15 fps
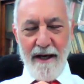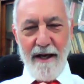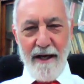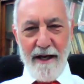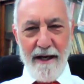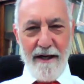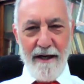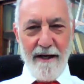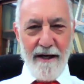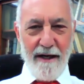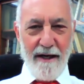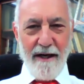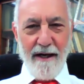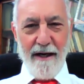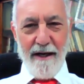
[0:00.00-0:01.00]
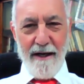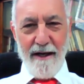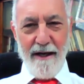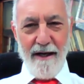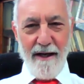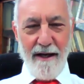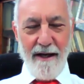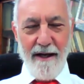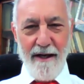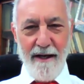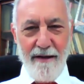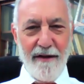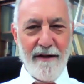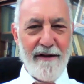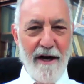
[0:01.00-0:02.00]
in
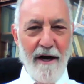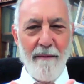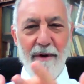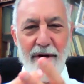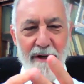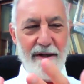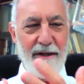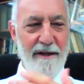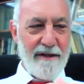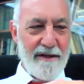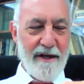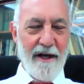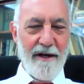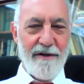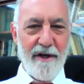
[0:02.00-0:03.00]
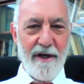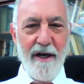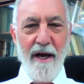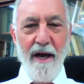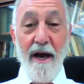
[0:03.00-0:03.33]
the Talmud in the discussion.